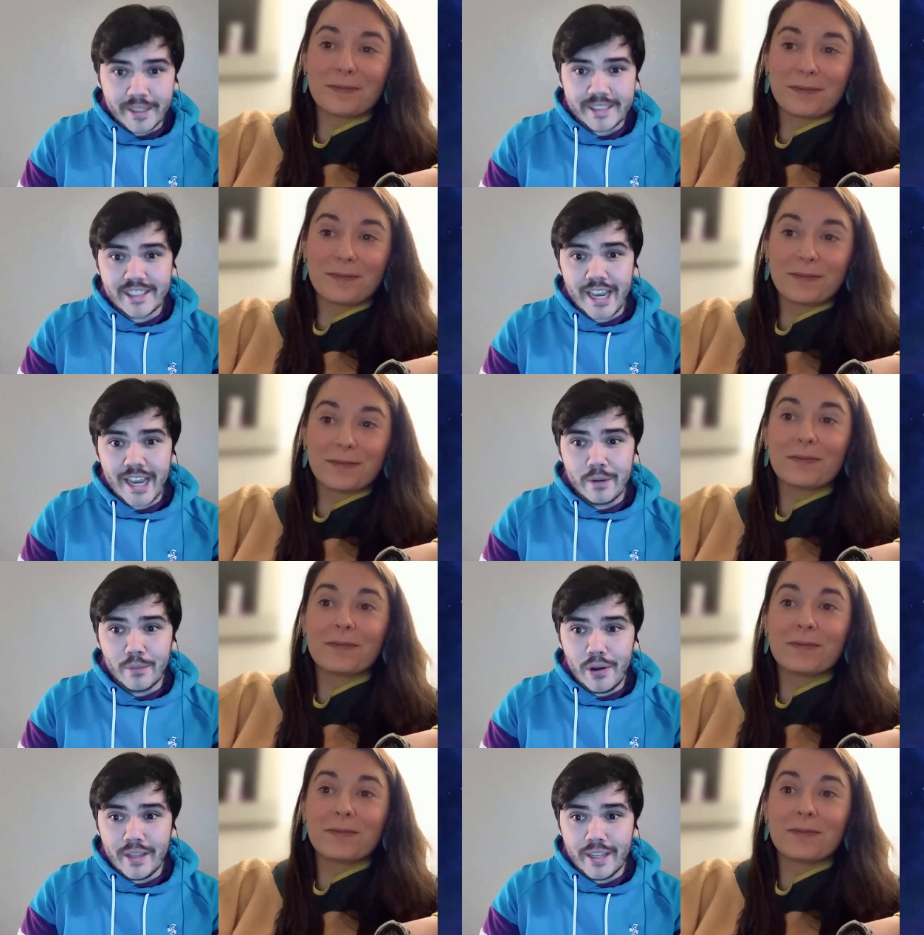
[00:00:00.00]
Speaker 1: him from
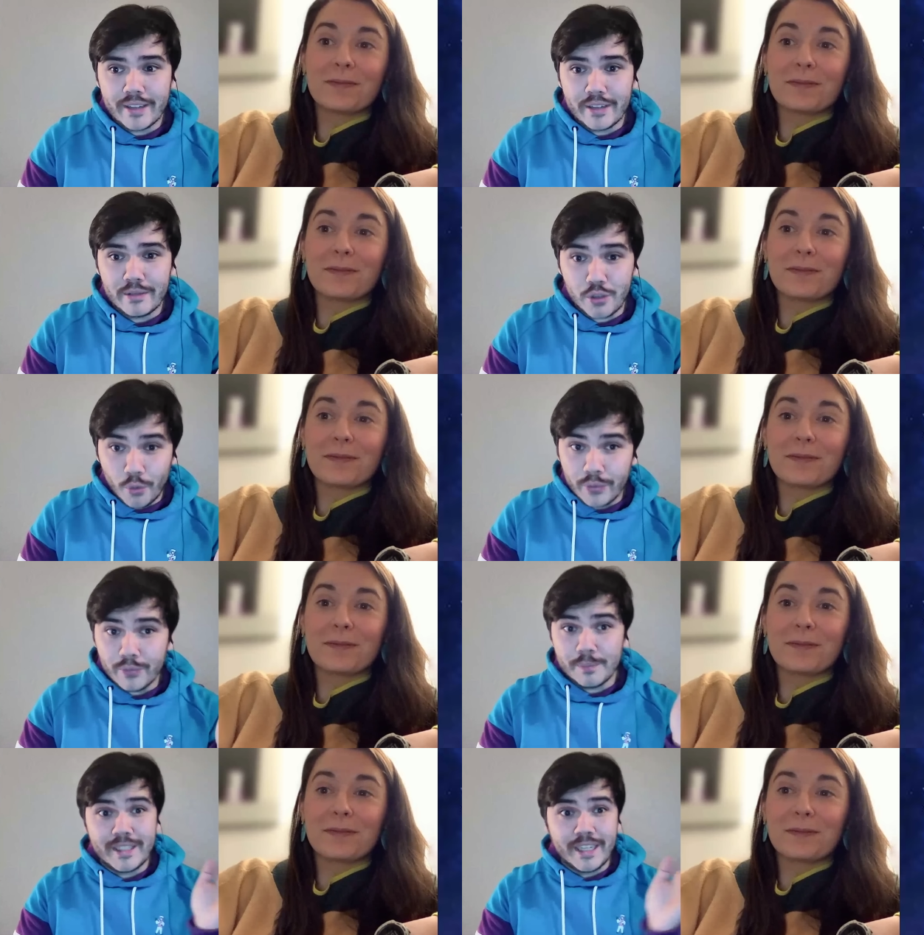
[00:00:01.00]
inside while like
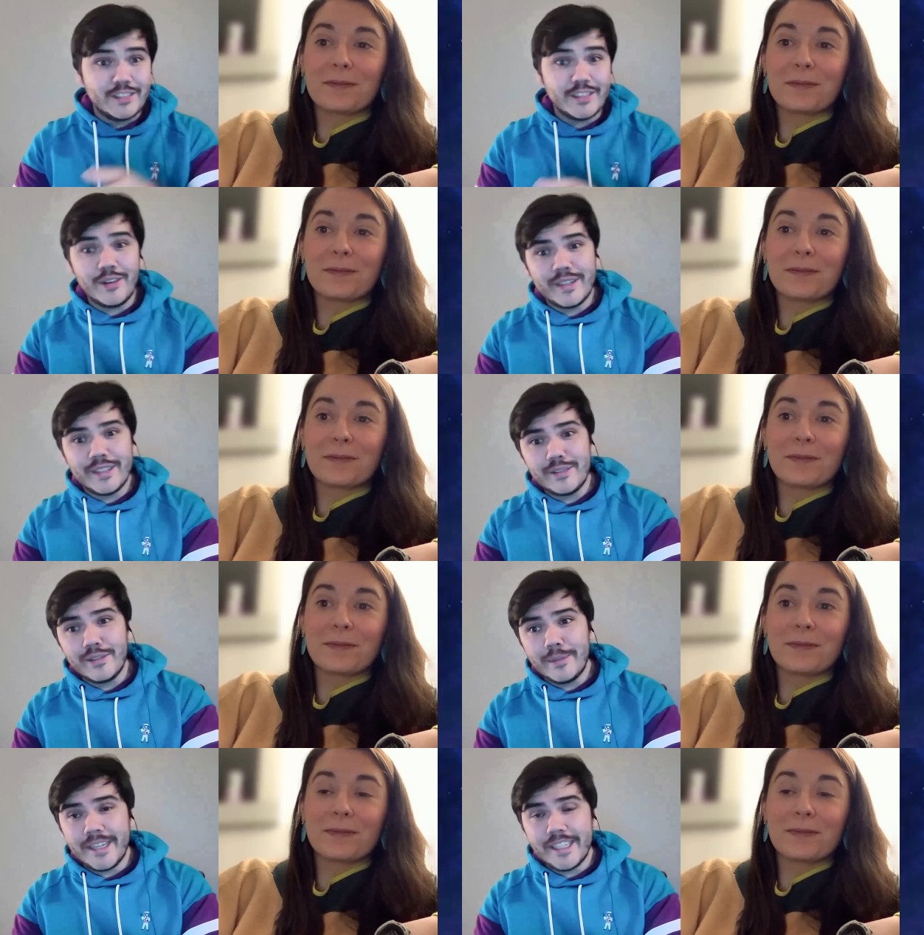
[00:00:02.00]
Jordan was potentially going
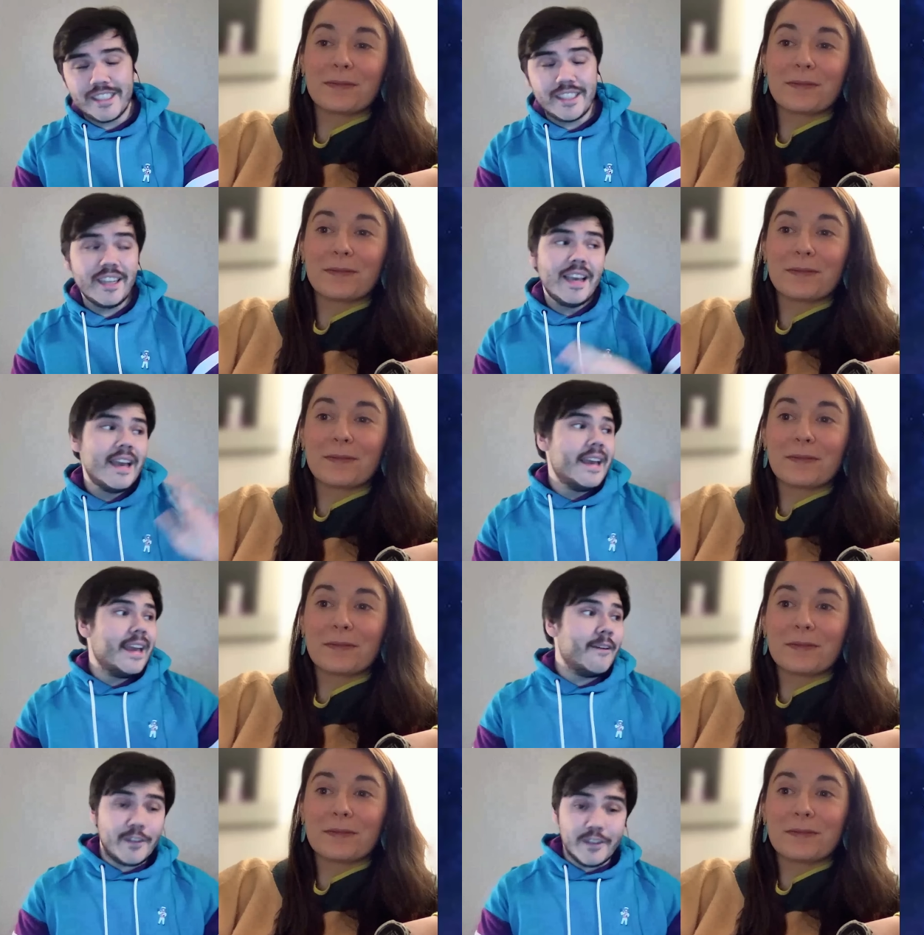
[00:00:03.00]
into elimination.
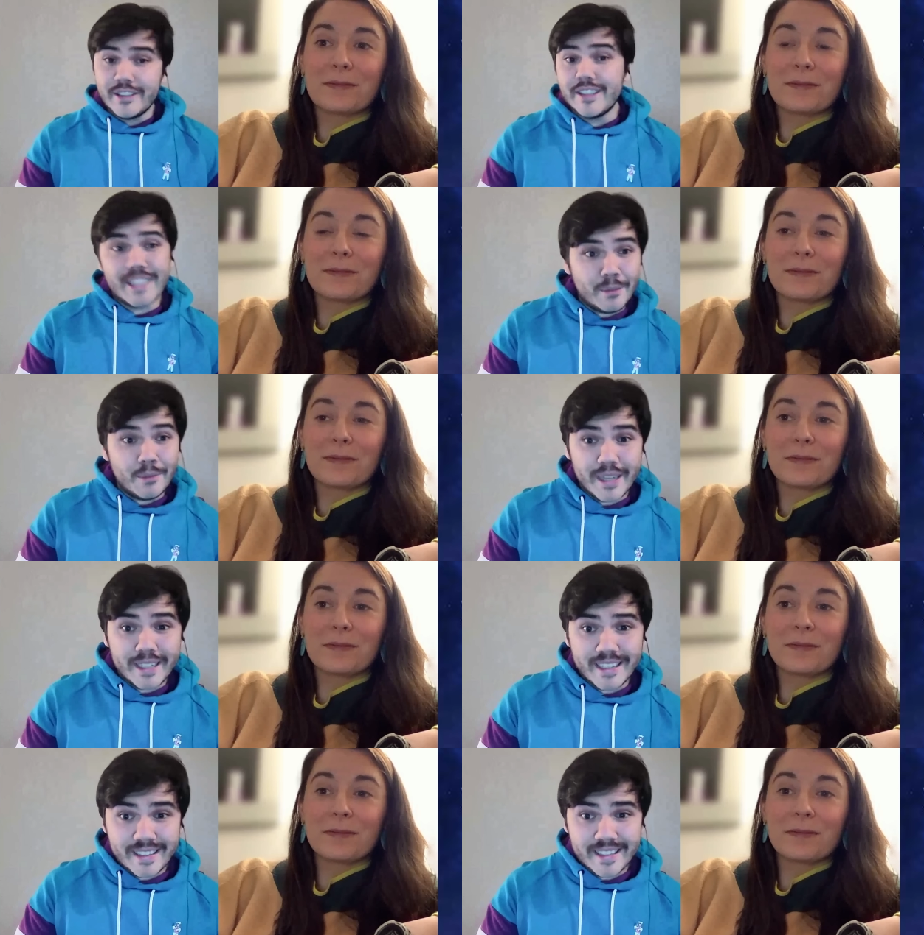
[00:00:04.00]
It feels the same
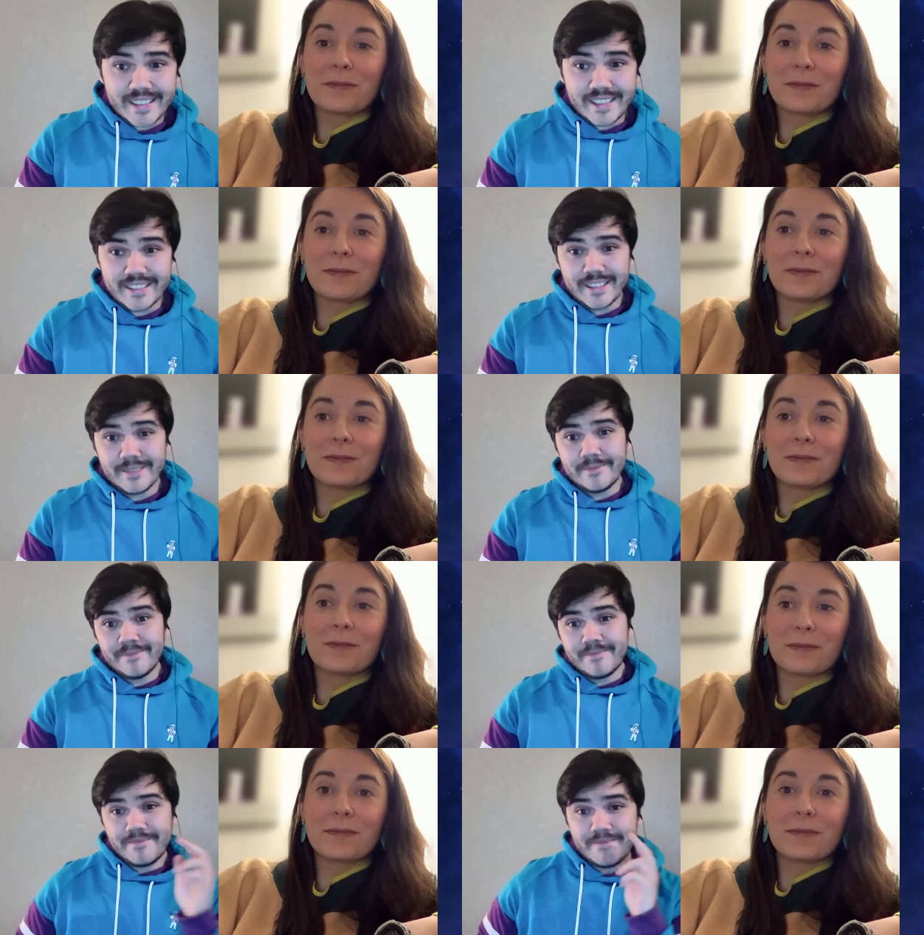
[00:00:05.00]
way again this season.